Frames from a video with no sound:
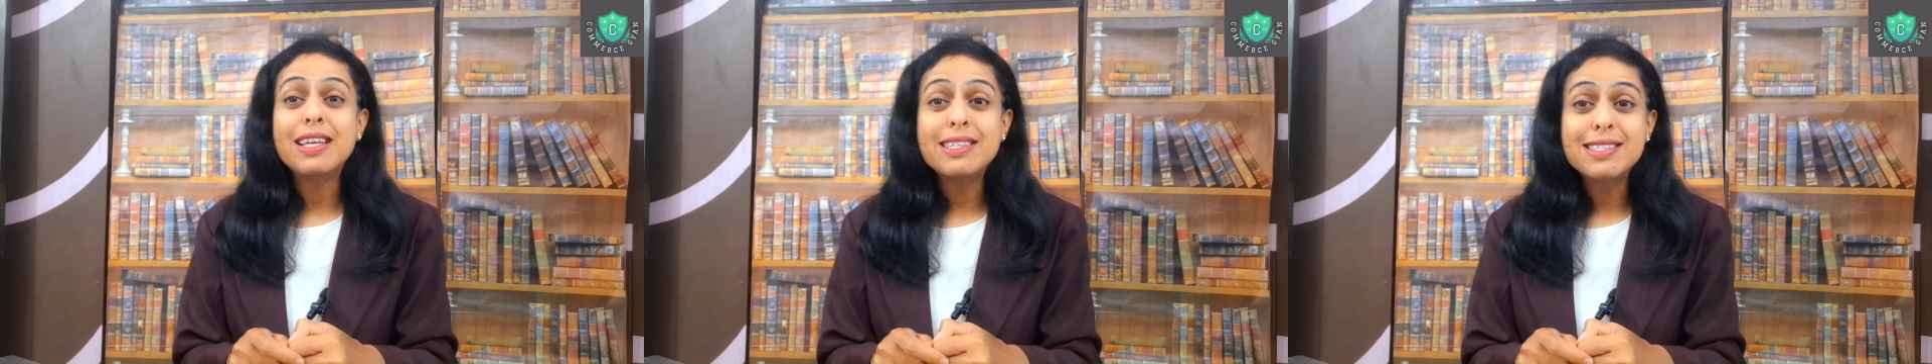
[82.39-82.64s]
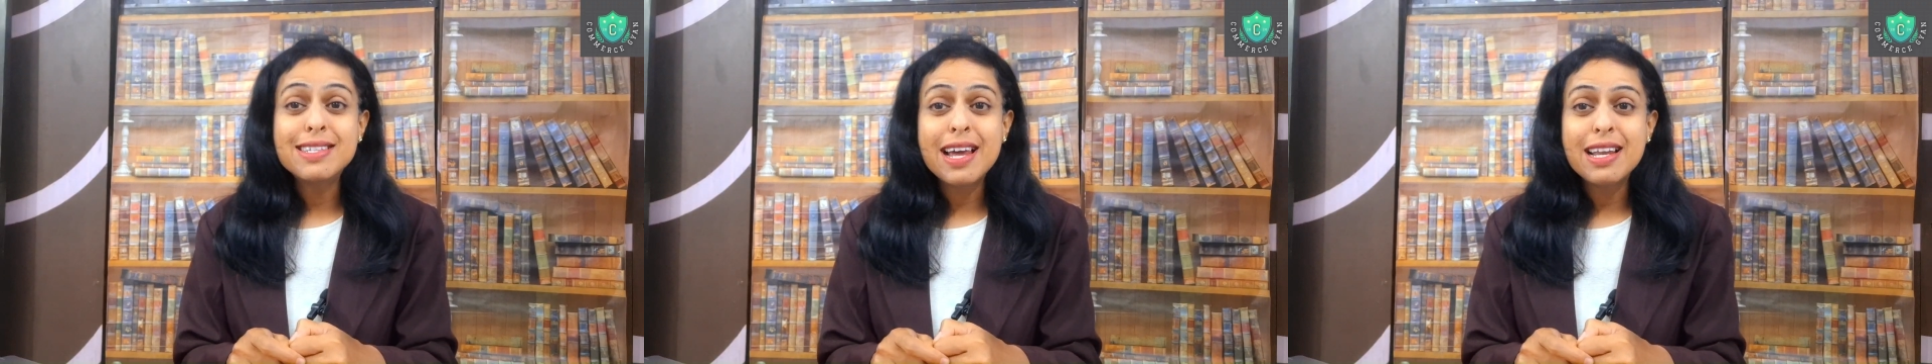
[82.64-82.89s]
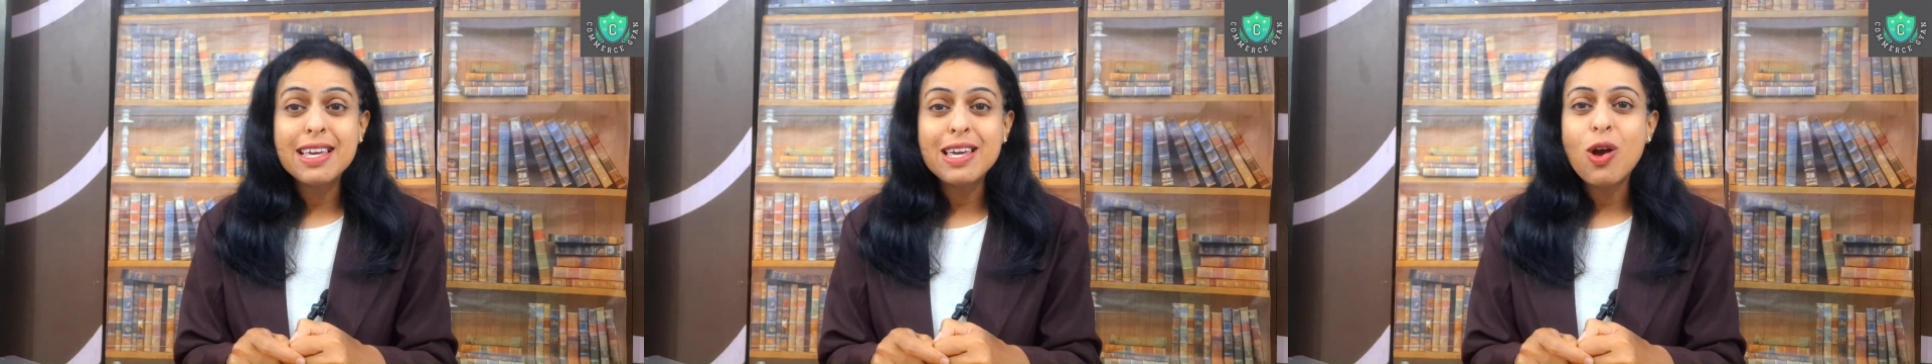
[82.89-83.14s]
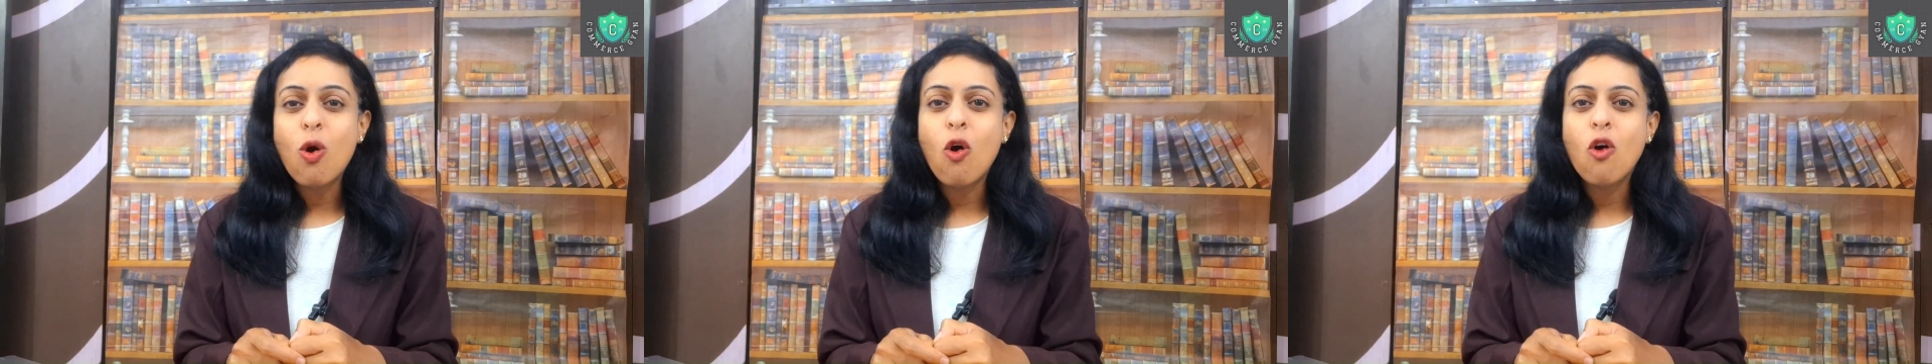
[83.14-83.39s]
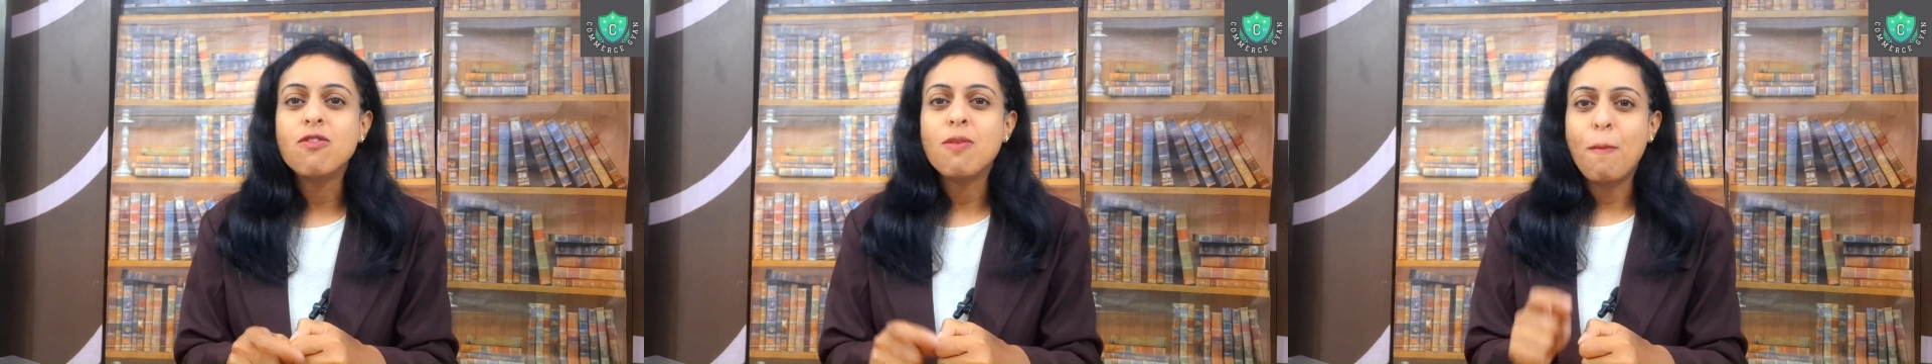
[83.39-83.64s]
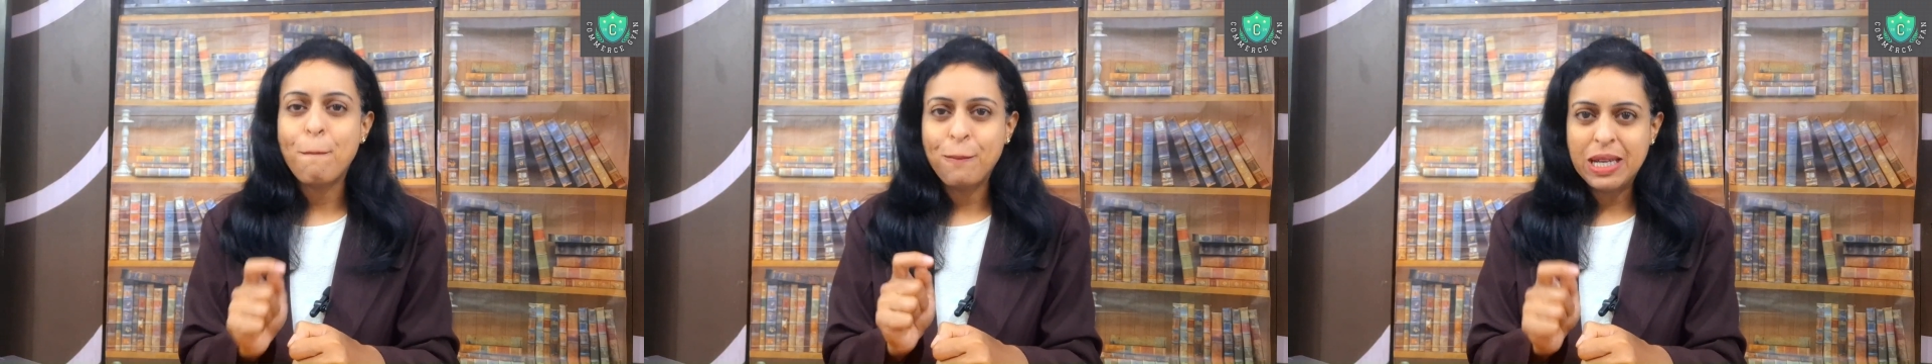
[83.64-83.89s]
this study of
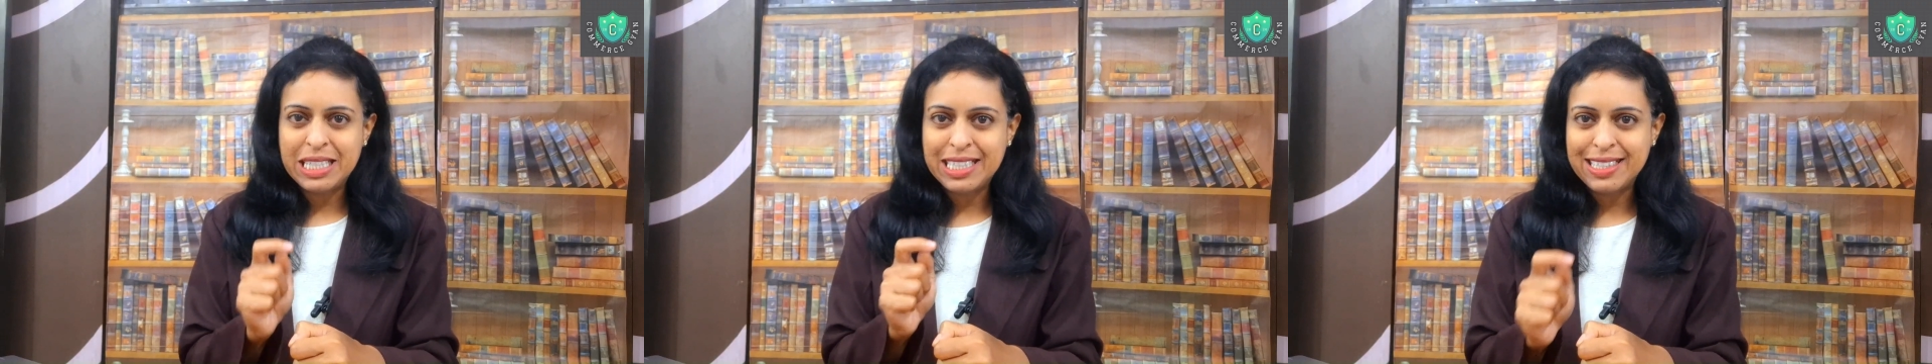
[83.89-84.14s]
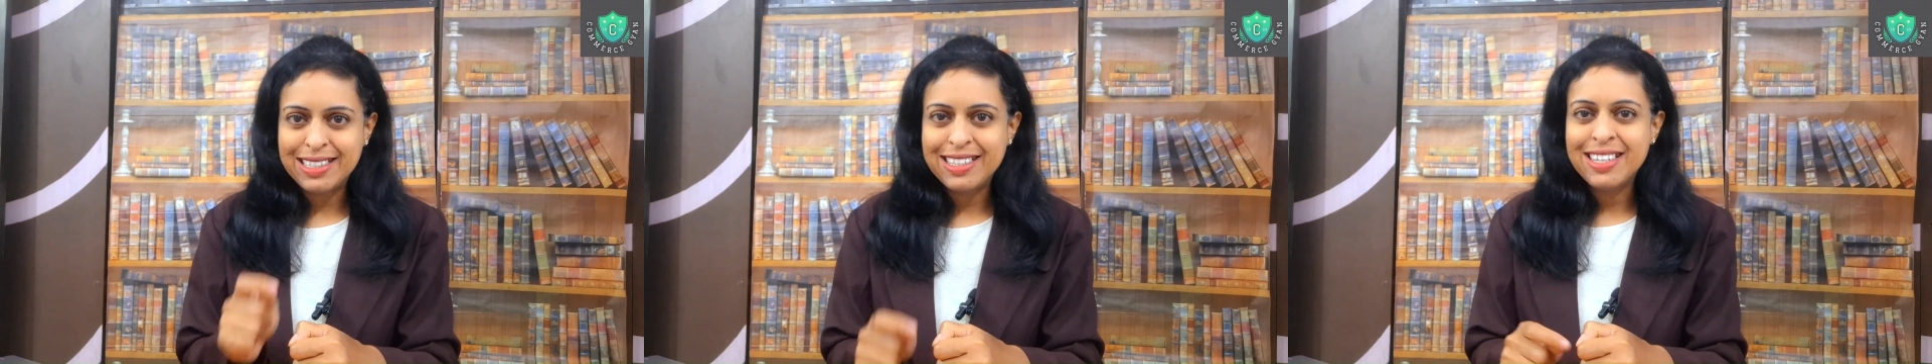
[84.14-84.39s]
money.